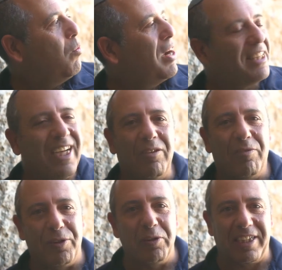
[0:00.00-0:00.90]
went down a
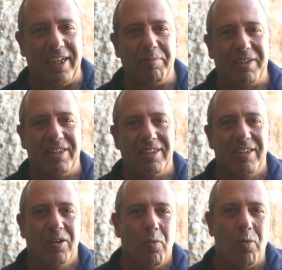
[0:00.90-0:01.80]
few
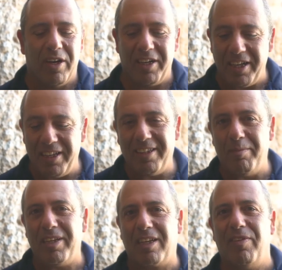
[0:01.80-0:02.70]
steps. We're in the
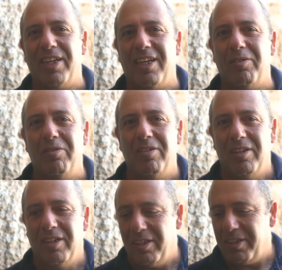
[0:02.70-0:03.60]
mikveh now.
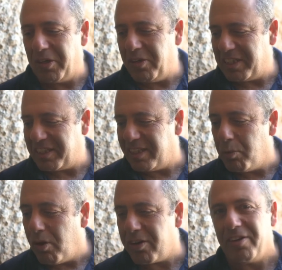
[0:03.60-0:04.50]
You're going to see the
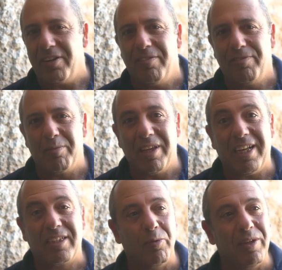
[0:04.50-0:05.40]
water from the last